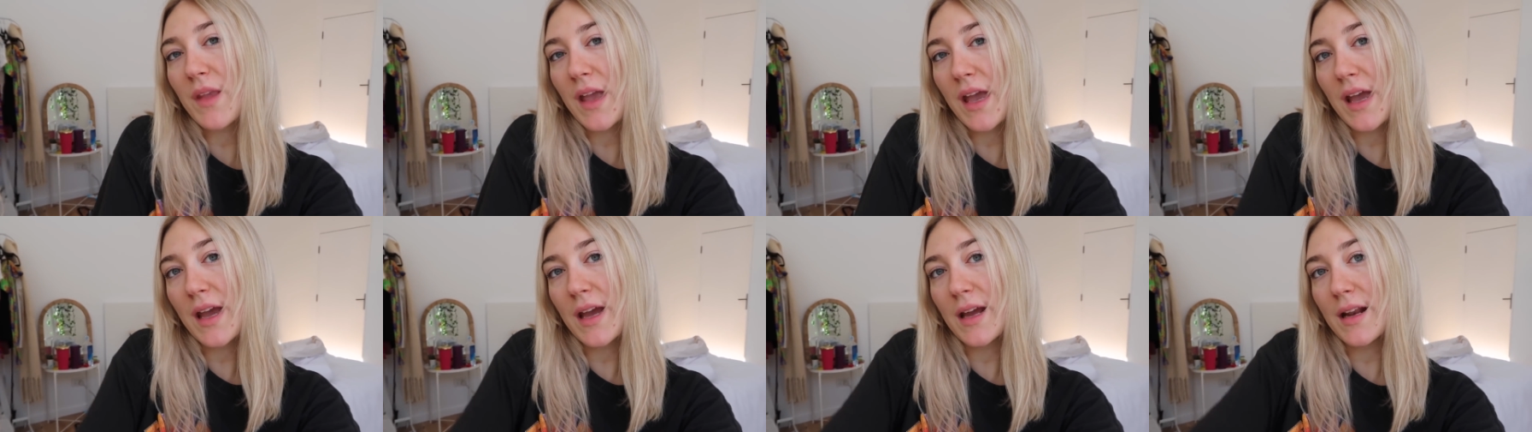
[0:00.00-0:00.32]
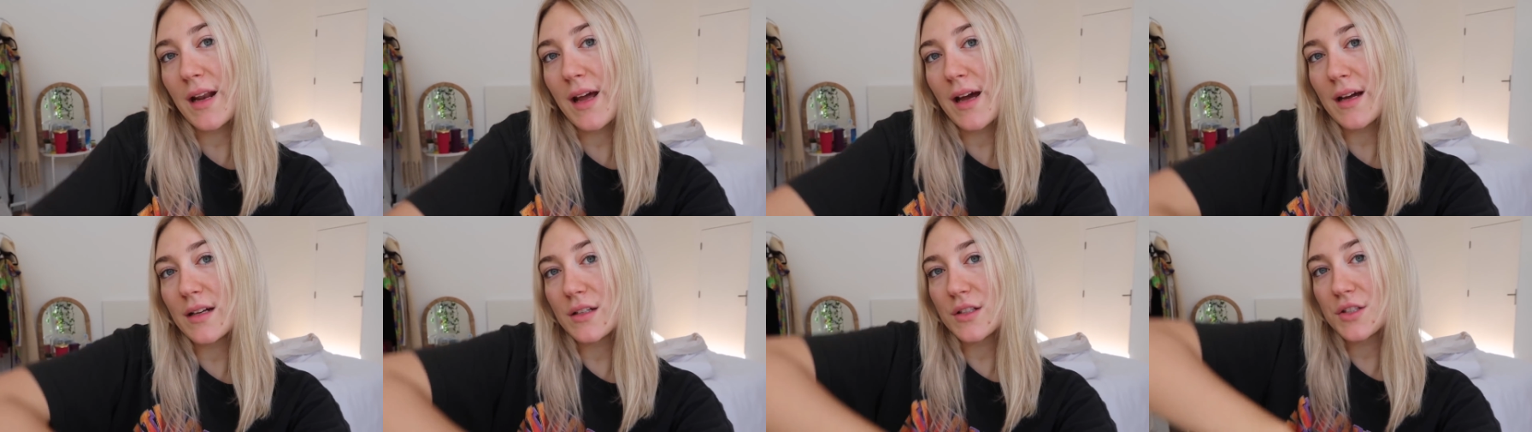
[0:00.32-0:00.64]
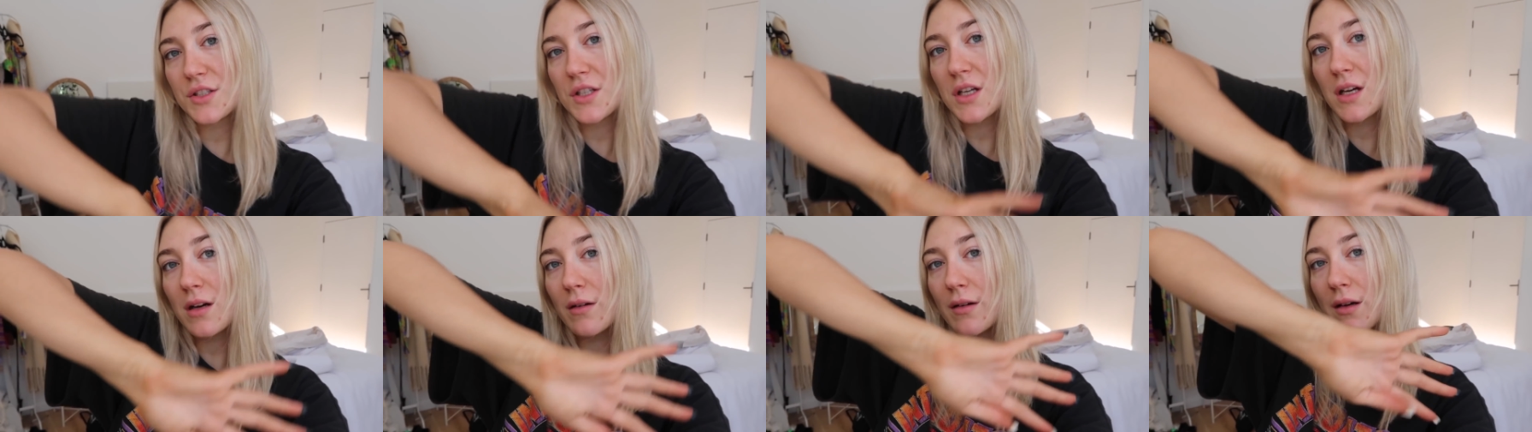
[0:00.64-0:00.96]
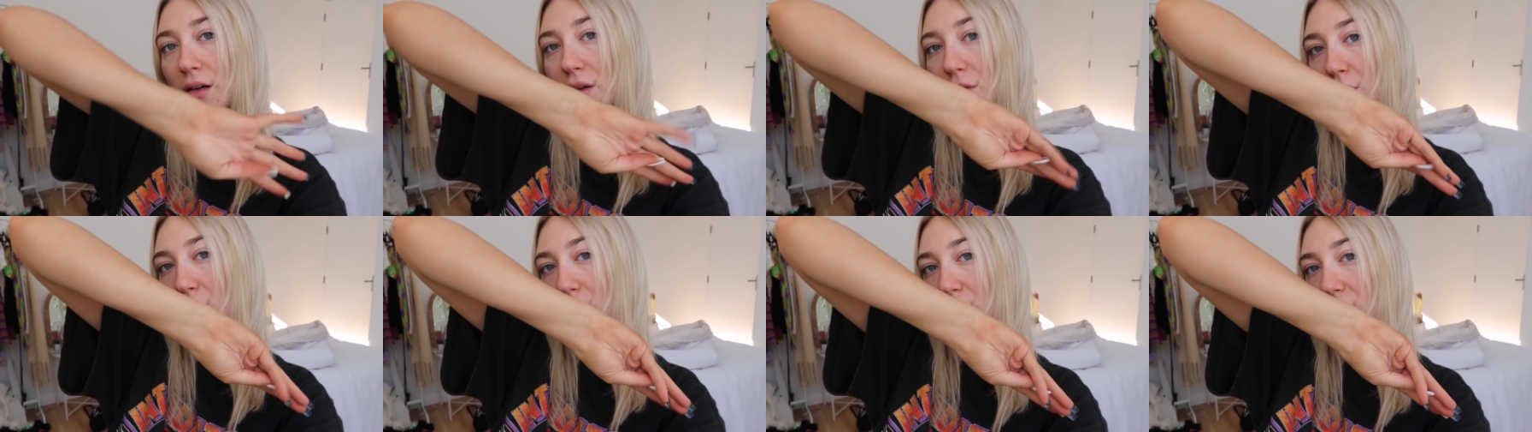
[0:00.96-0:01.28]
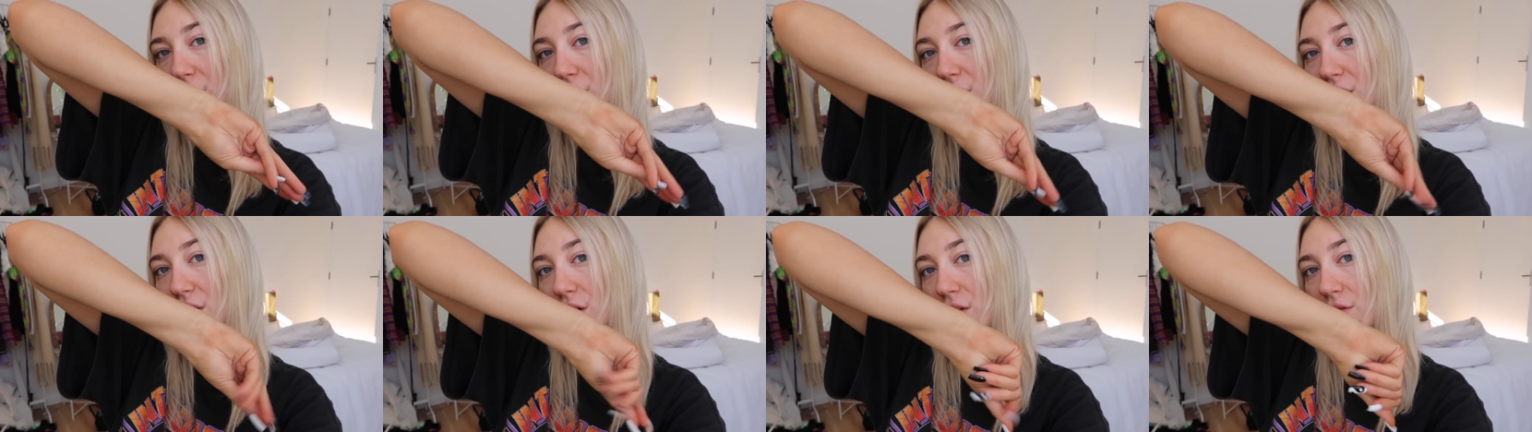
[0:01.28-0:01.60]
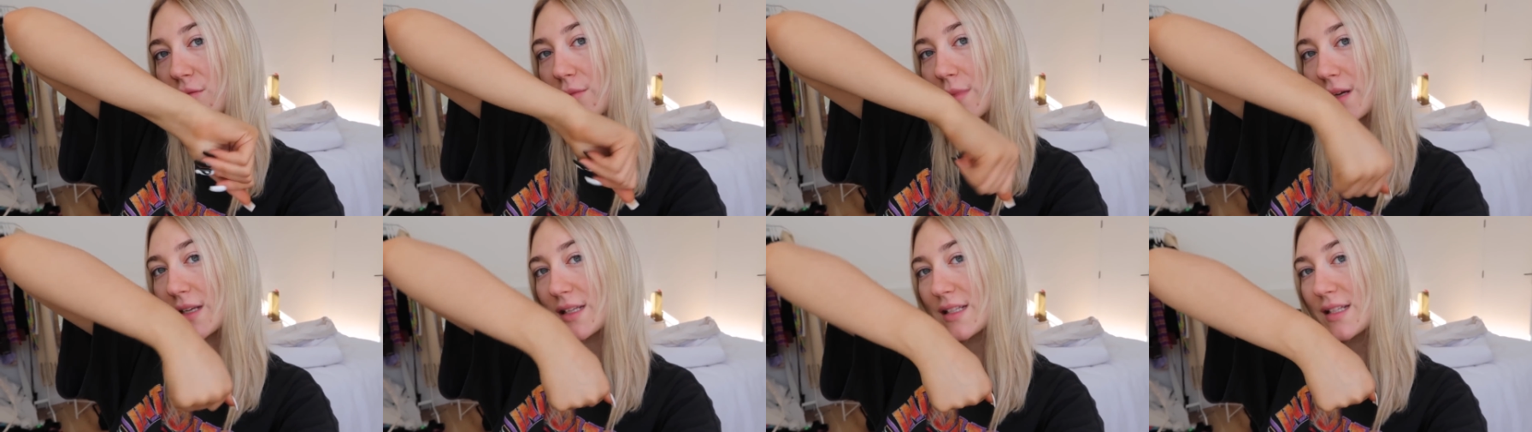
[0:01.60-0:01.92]
and had a shower and washed
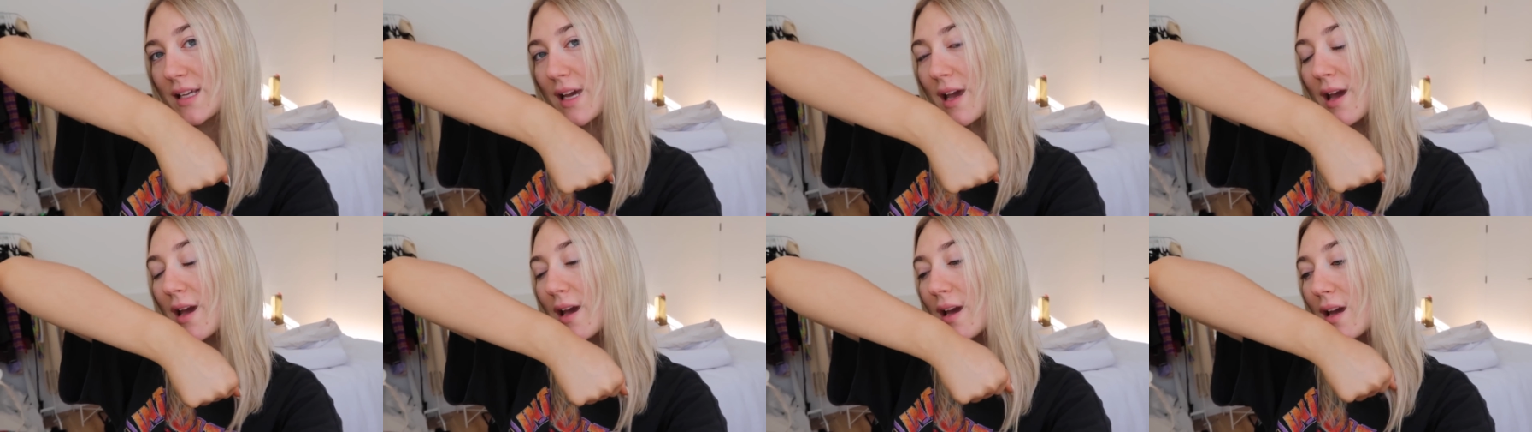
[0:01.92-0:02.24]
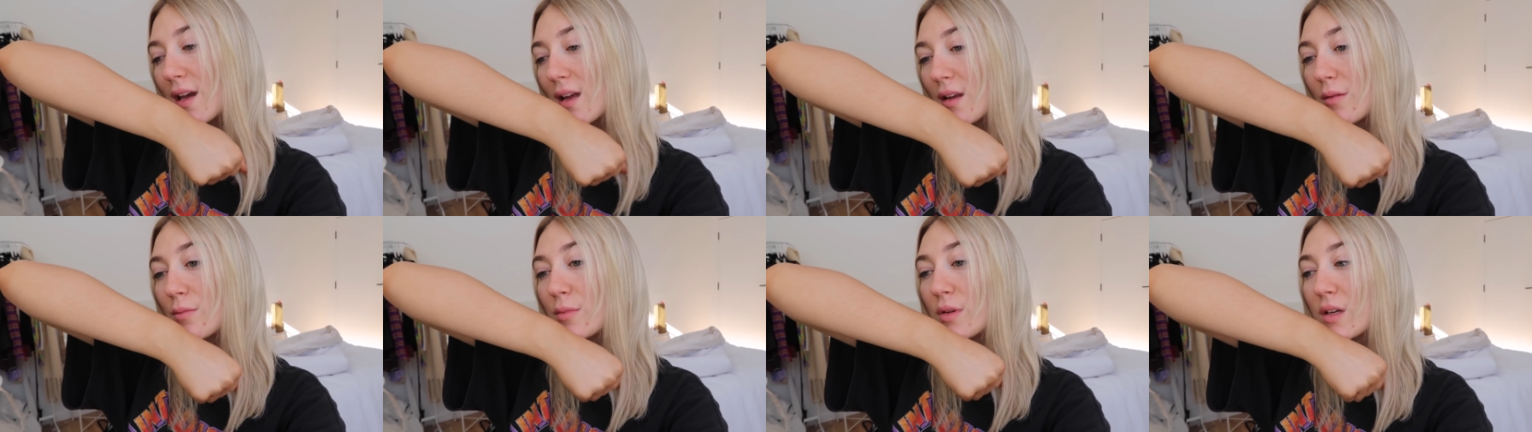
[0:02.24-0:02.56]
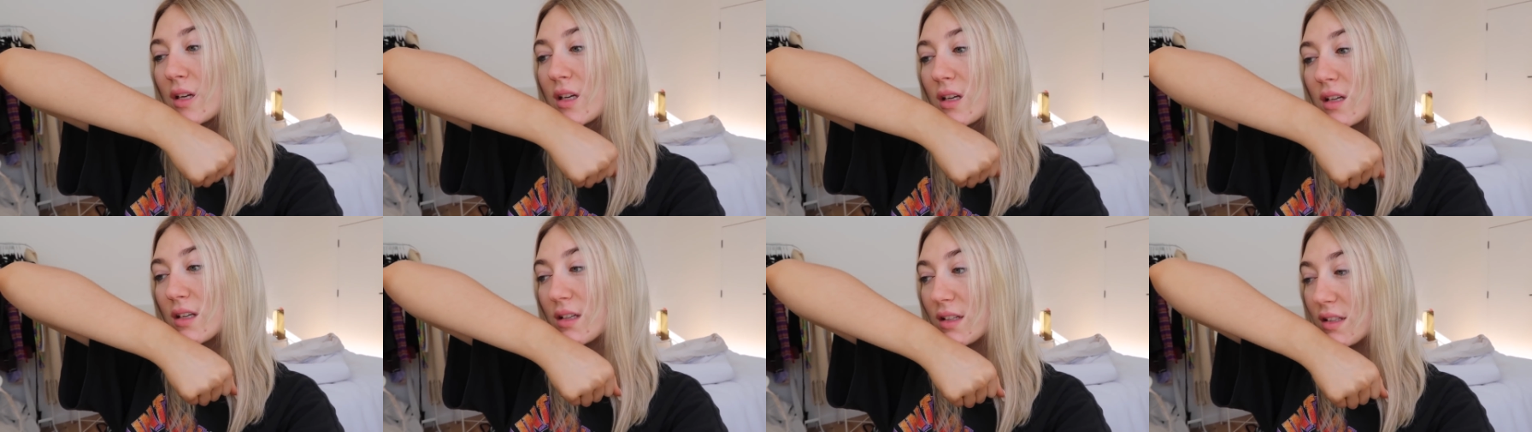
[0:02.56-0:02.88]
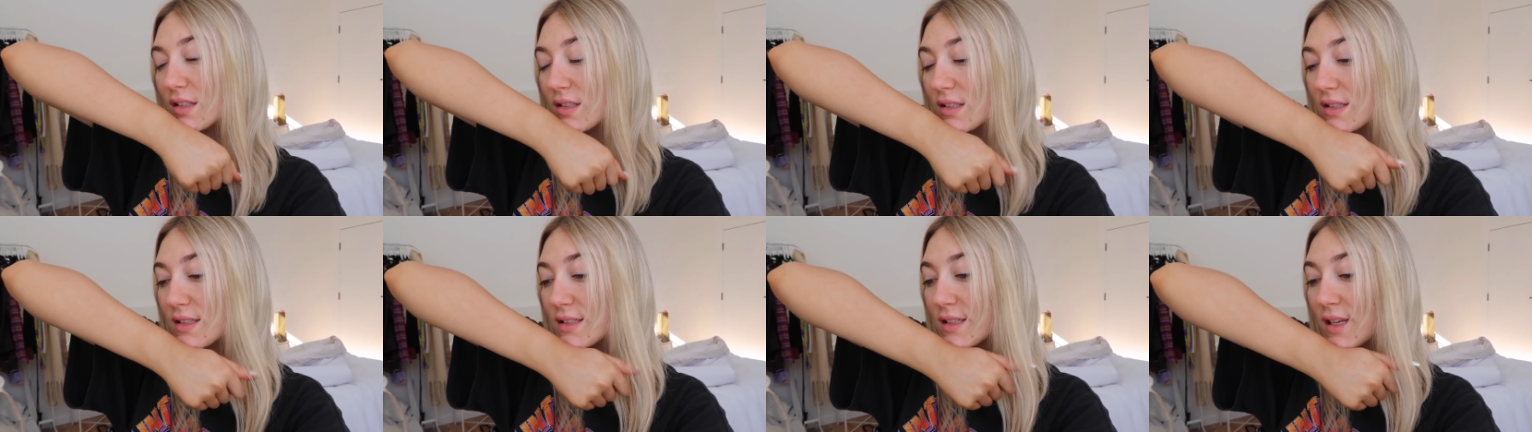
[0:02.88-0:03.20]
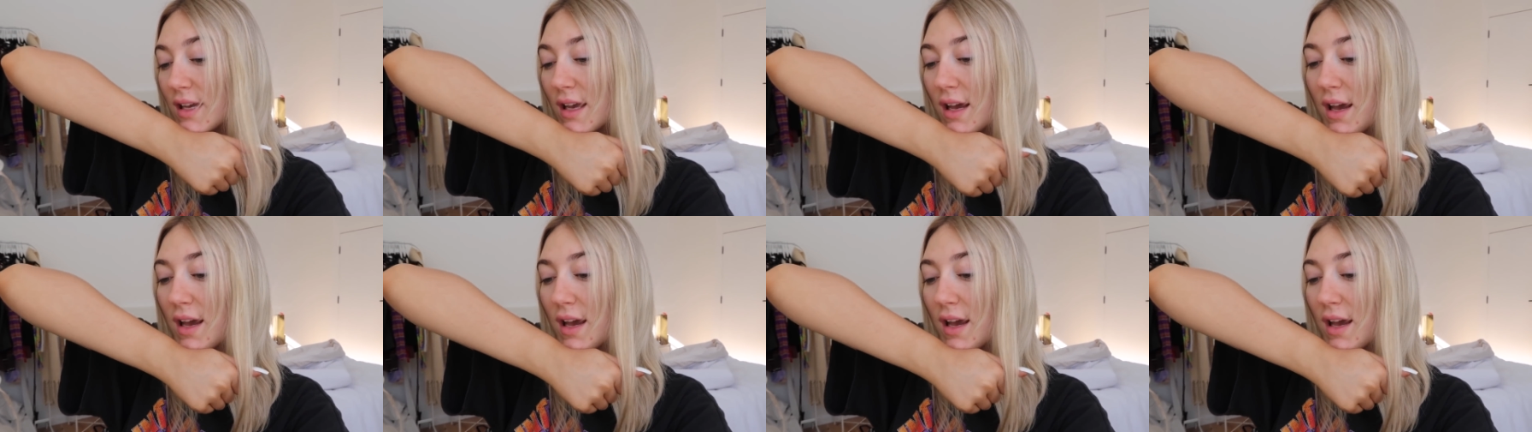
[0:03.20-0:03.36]
off my tan because